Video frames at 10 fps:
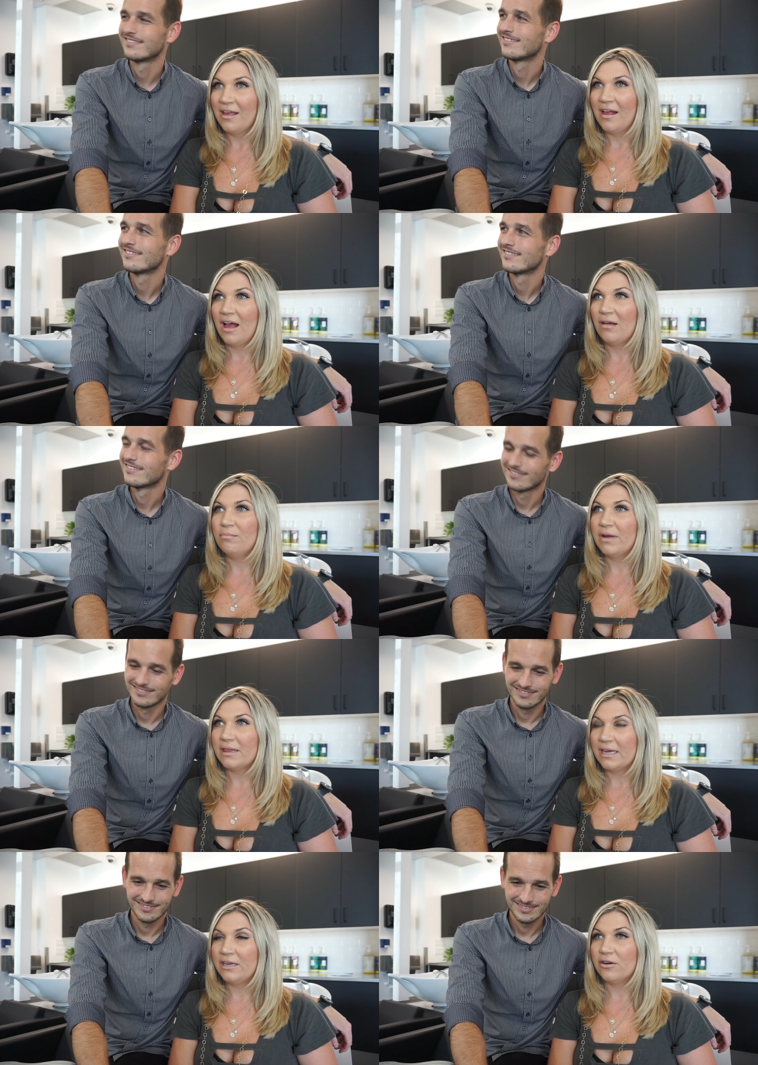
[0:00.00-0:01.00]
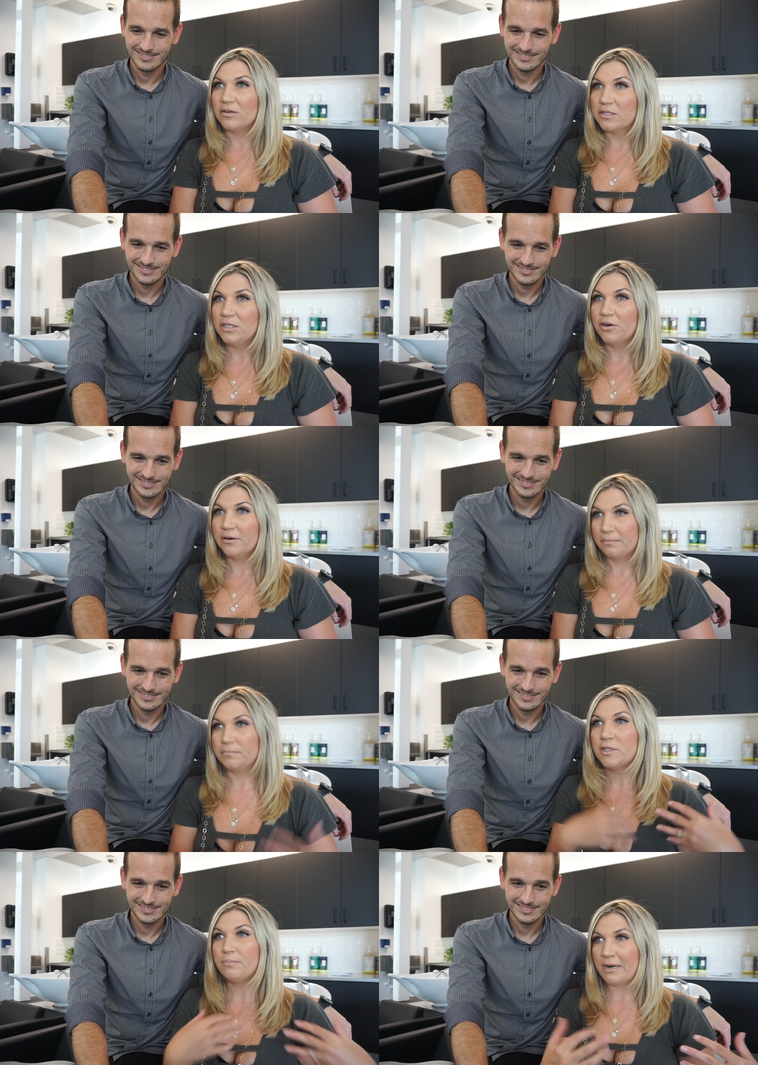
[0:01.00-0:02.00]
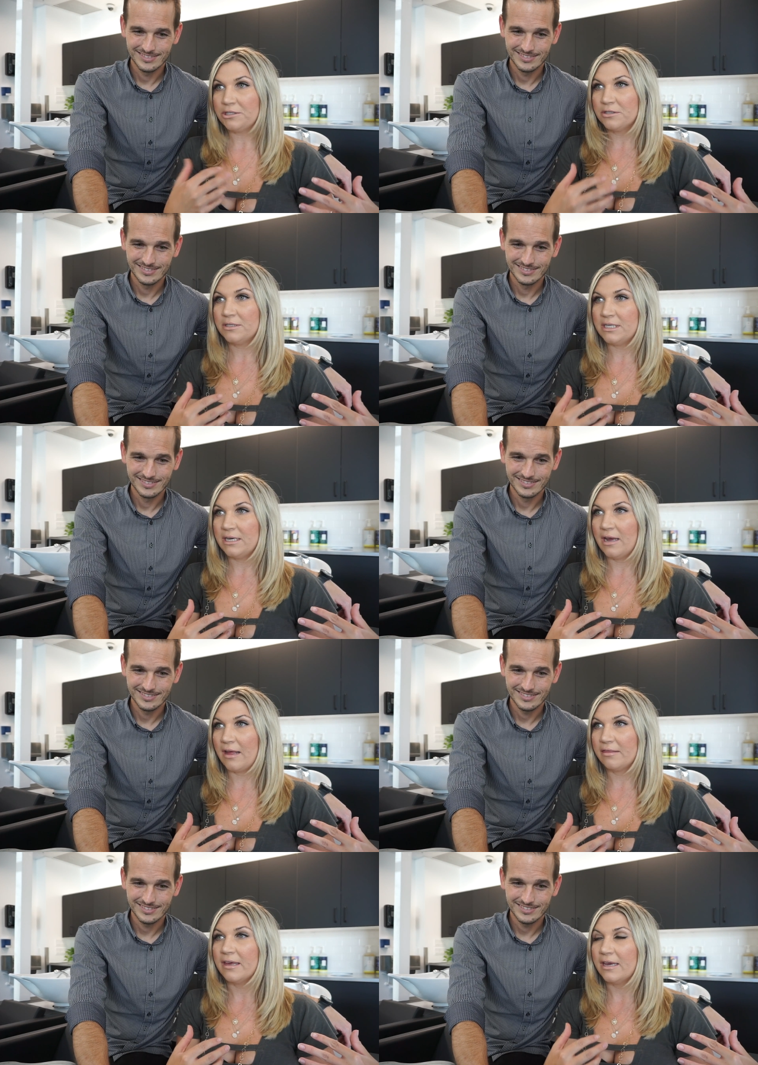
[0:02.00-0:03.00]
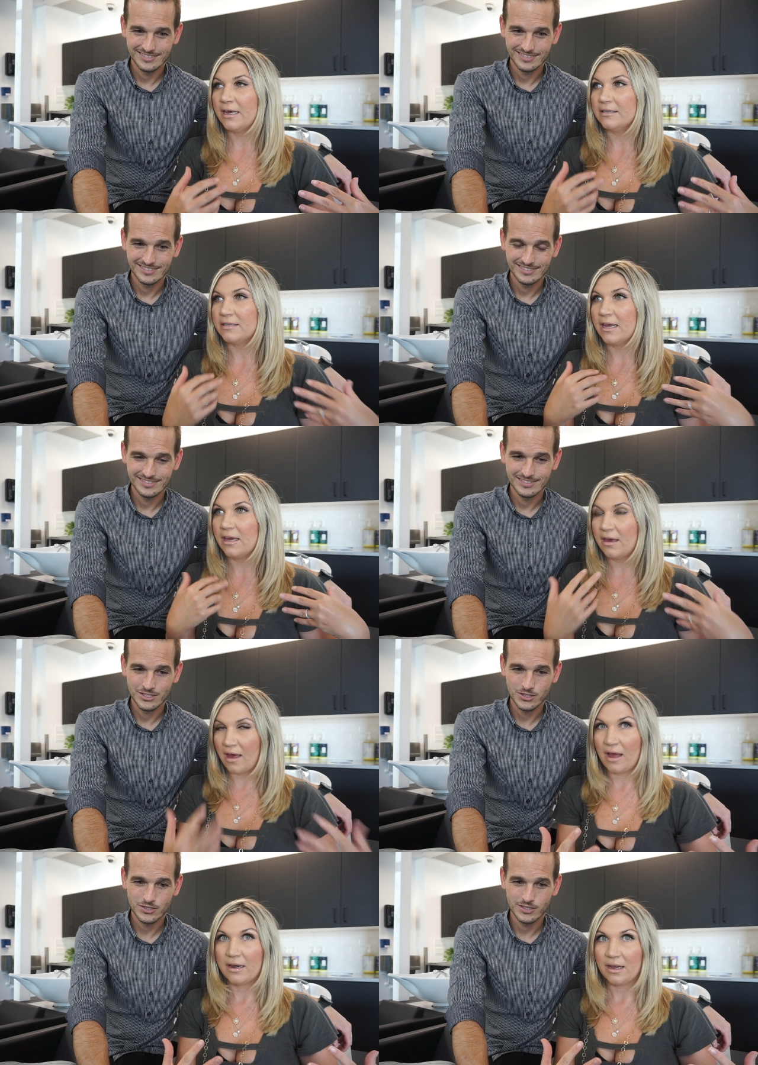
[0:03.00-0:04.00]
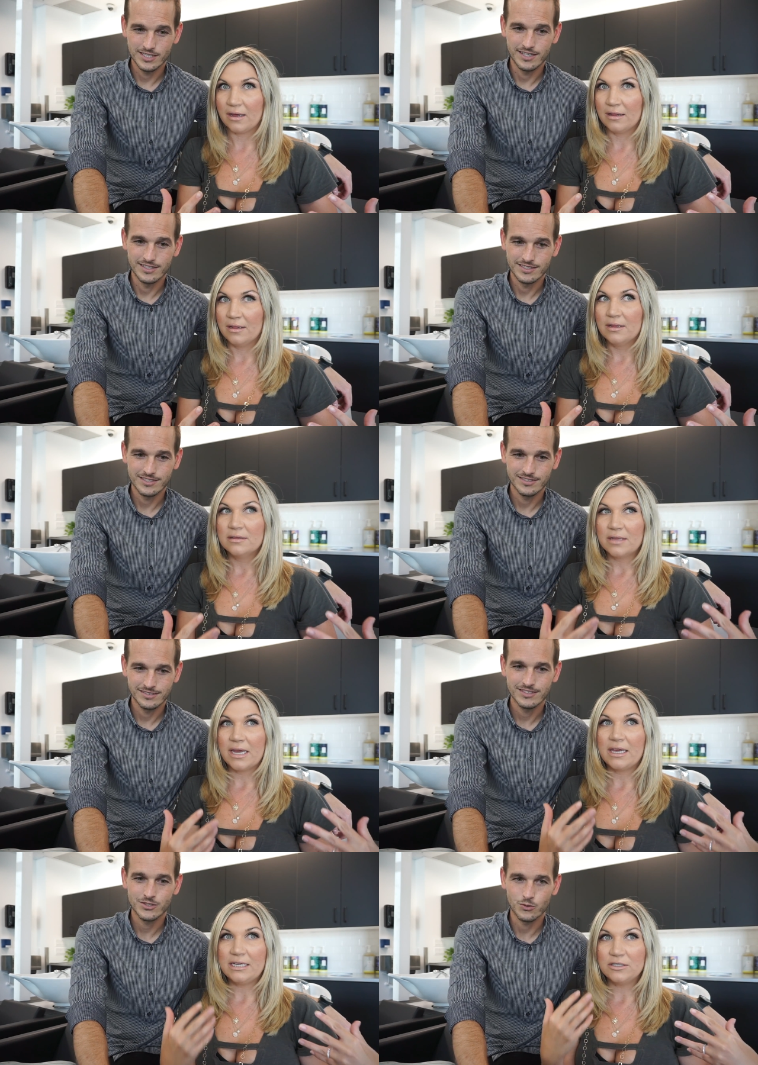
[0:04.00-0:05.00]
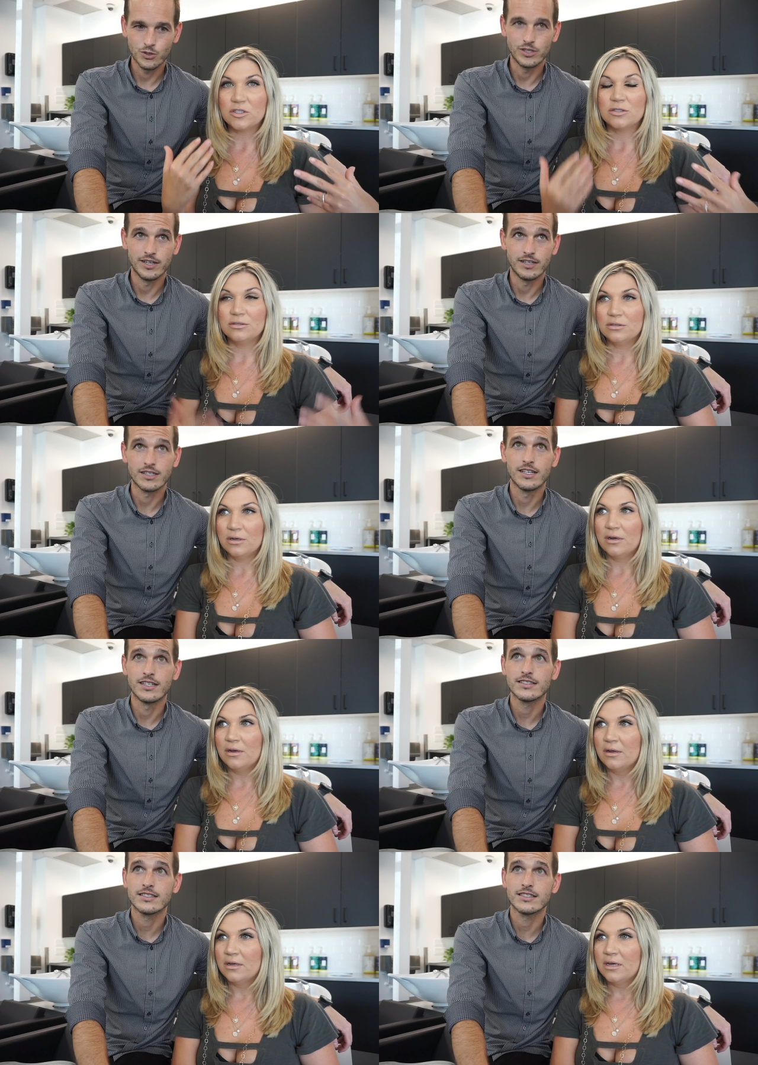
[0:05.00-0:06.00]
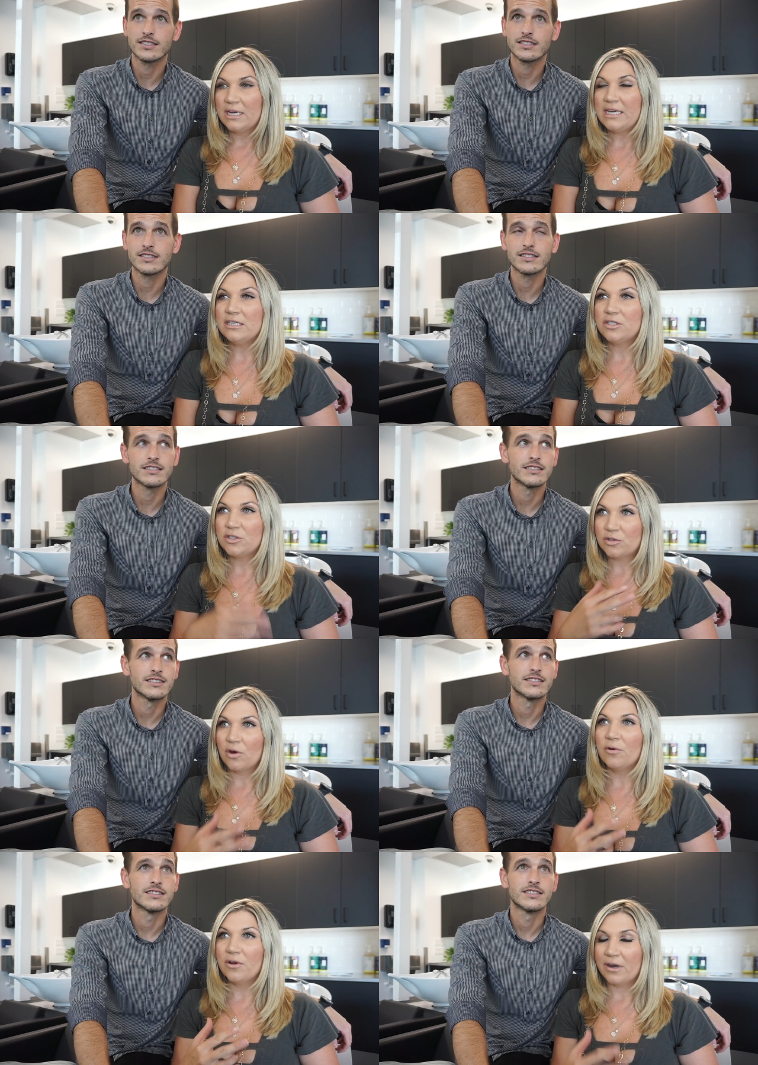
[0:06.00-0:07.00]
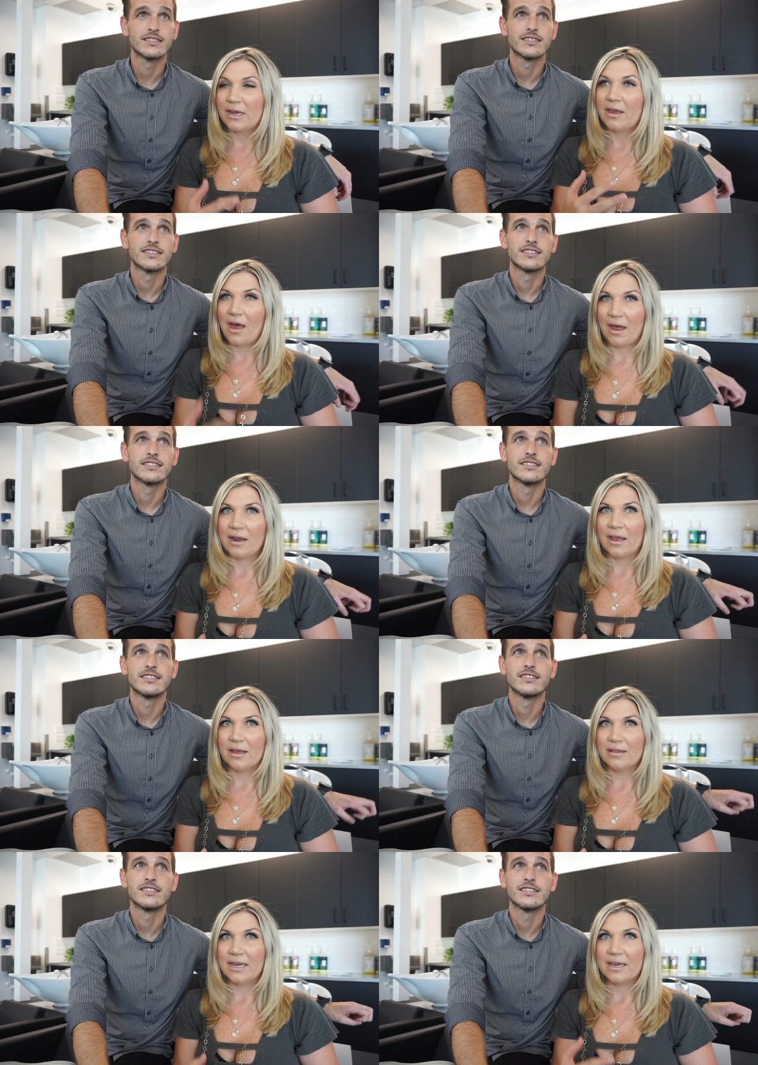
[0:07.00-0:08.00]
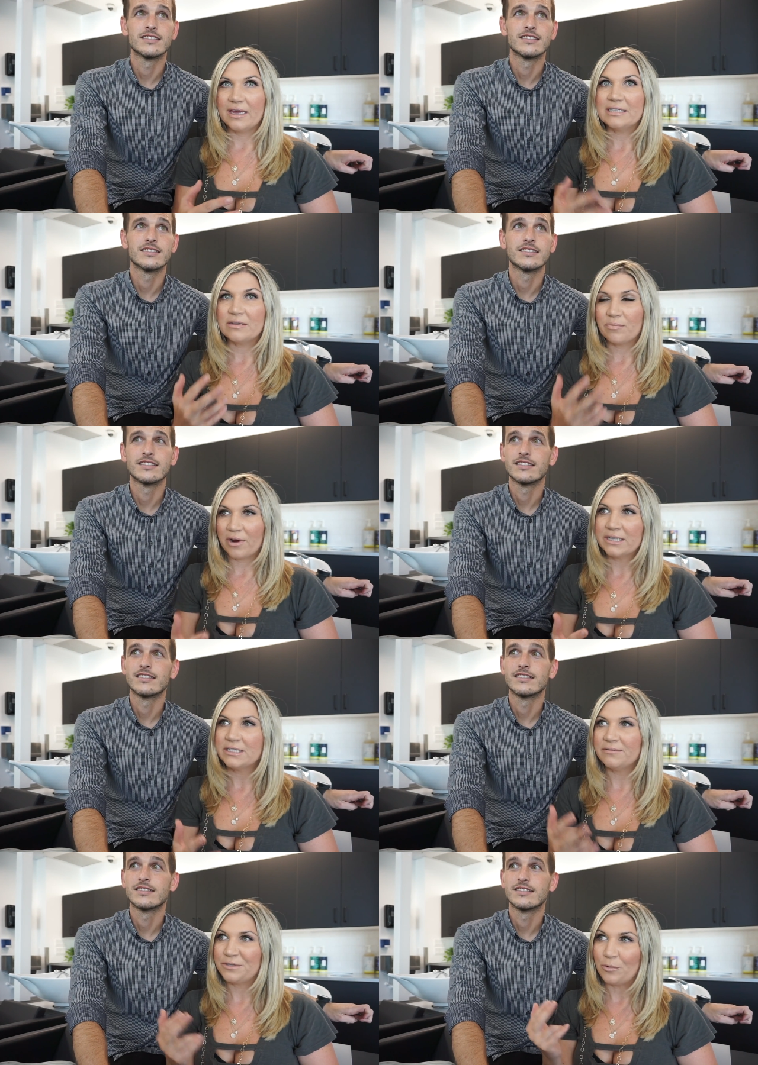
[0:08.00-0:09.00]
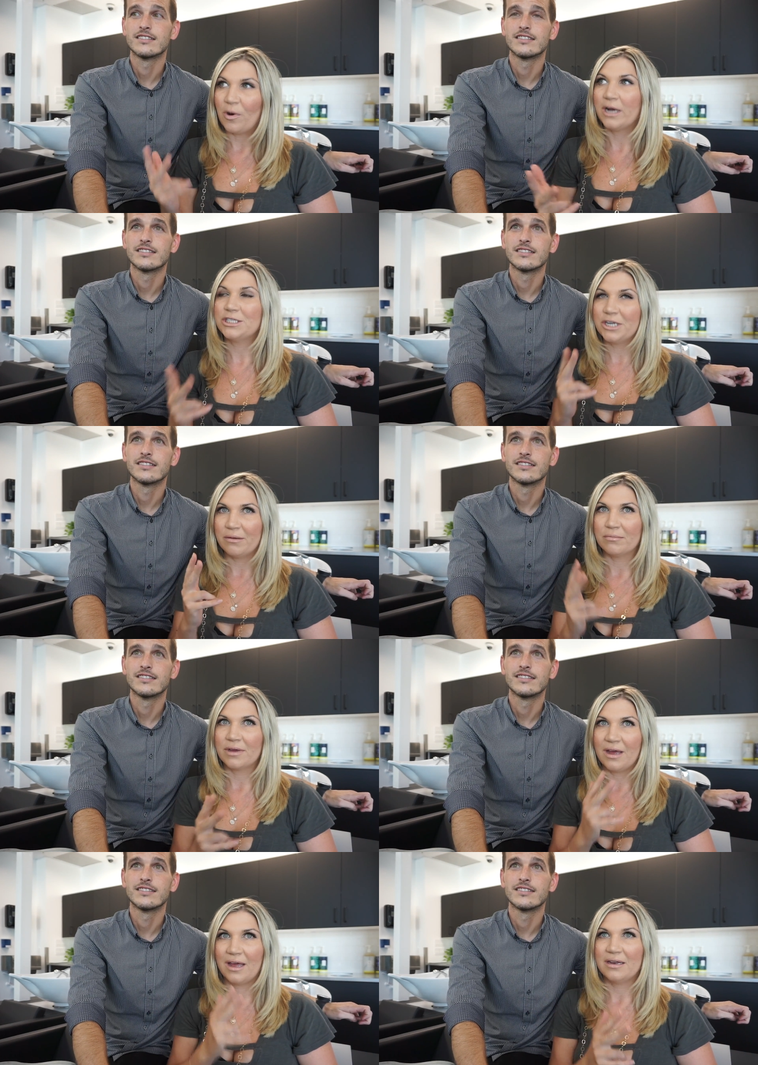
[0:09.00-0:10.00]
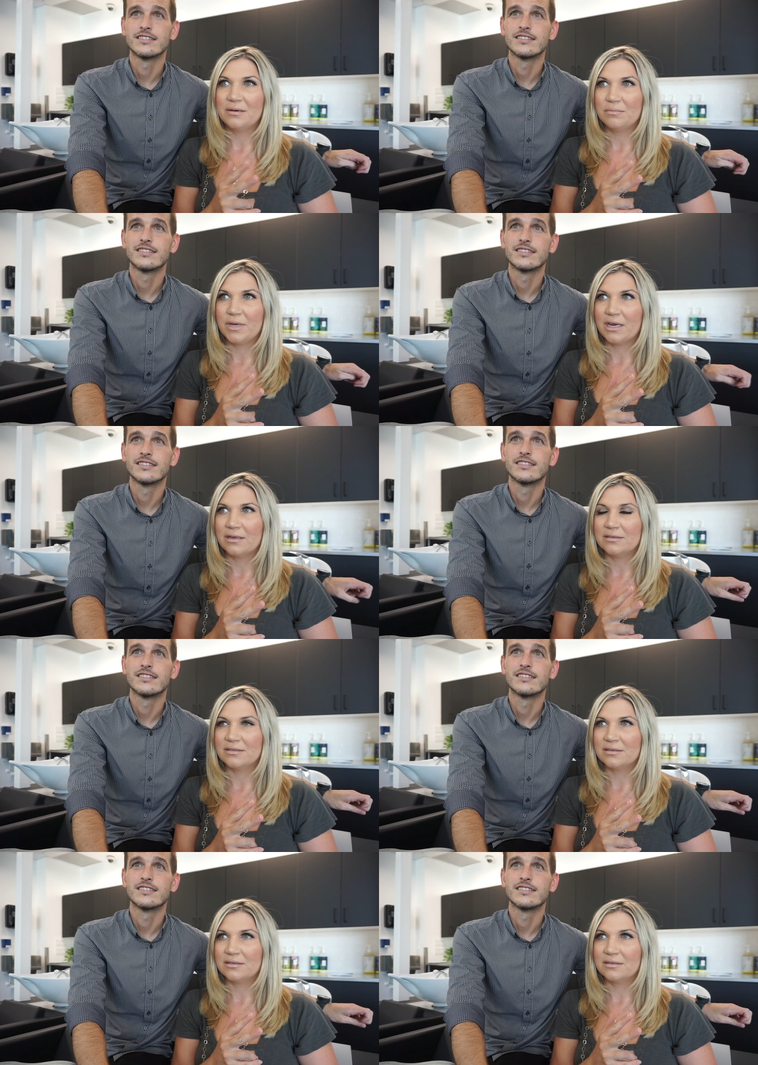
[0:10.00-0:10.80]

Speaker 1: um, but like your your specialty I think is like cutting yeah. like he's shorter
Speaker 2: haircuts
Speaker 1: he's so good at cutting like it's impressive to watch him cut because